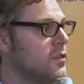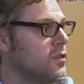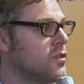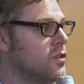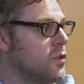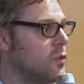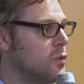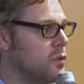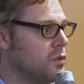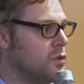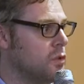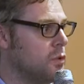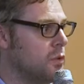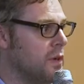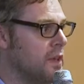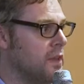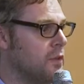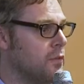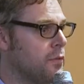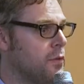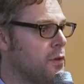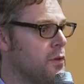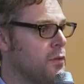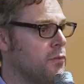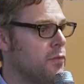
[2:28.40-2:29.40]
talking
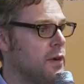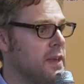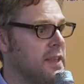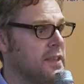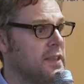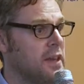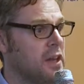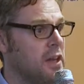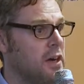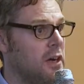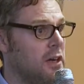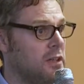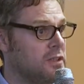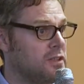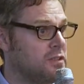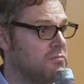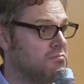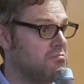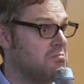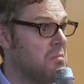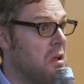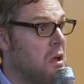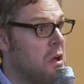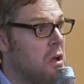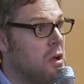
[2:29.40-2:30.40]
through really the last
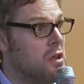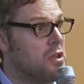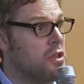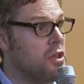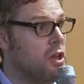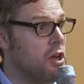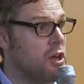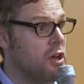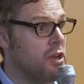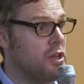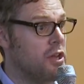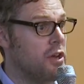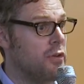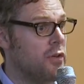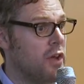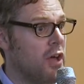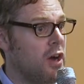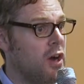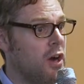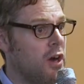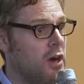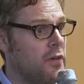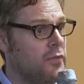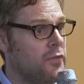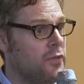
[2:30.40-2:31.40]
year and a
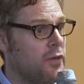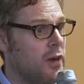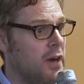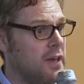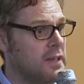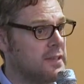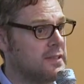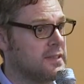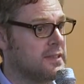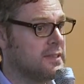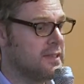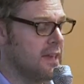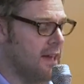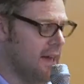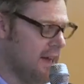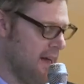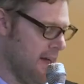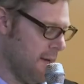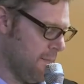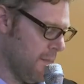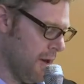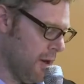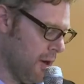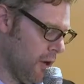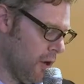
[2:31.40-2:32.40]
half for us,
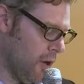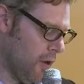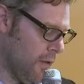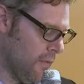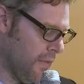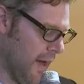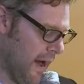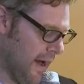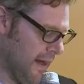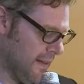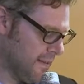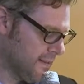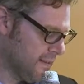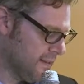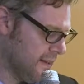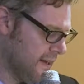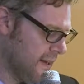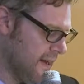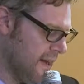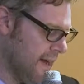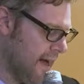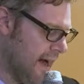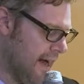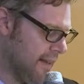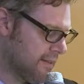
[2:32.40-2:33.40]
and a lot of that
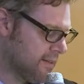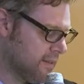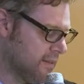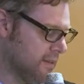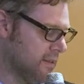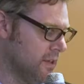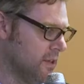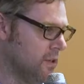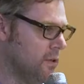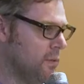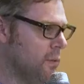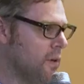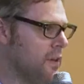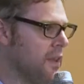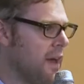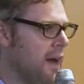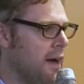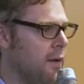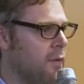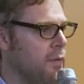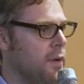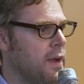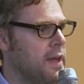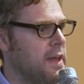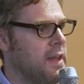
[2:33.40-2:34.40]
has to do with
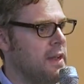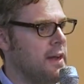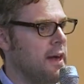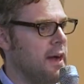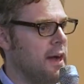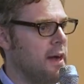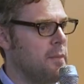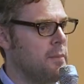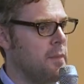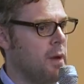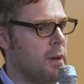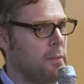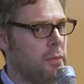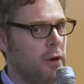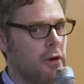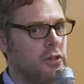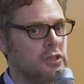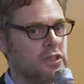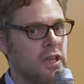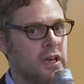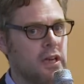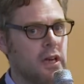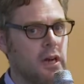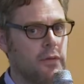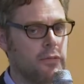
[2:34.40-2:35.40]
how we
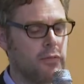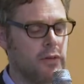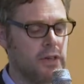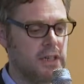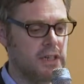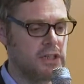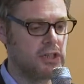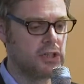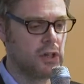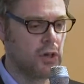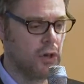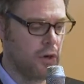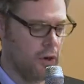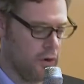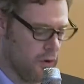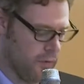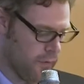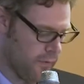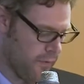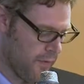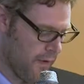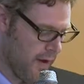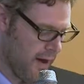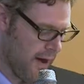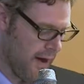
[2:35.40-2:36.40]
approached our coverage
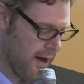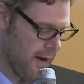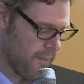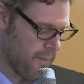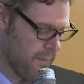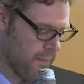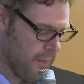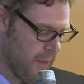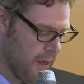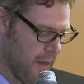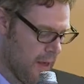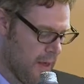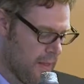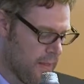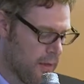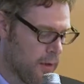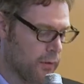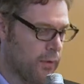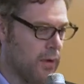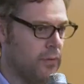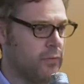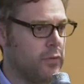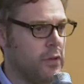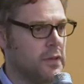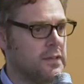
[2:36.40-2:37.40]
of the
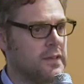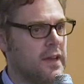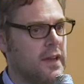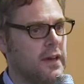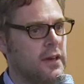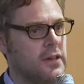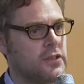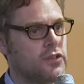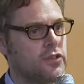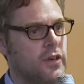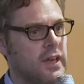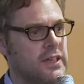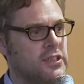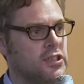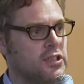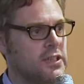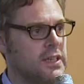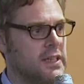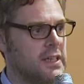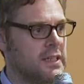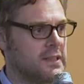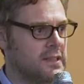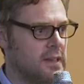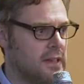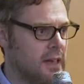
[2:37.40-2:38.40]
Grenfell Tower
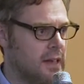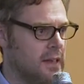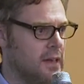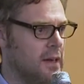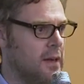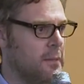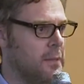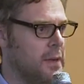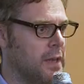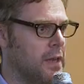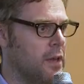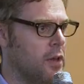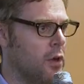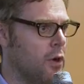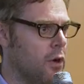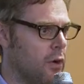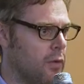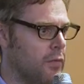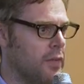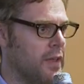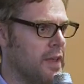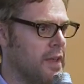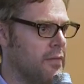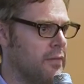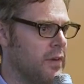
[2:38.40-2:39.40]
tragedy. So that, a lot
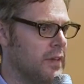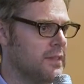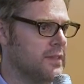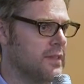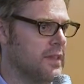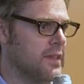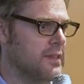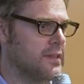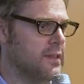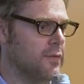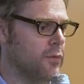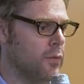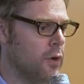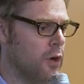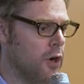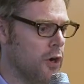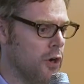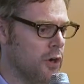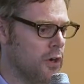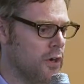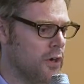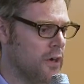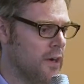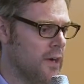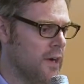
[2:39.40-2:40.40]
of the investigative
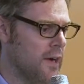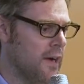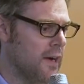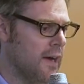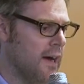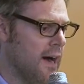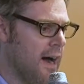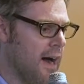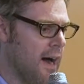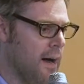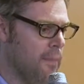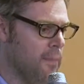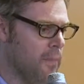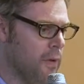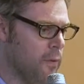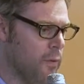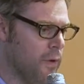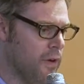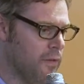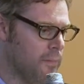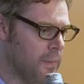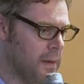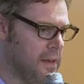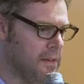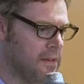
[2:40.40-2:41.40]
work that
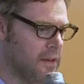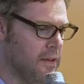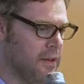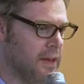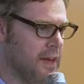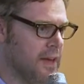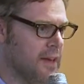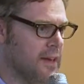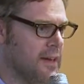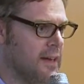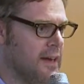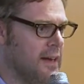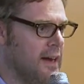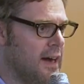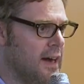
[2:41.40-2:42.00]
we've been doing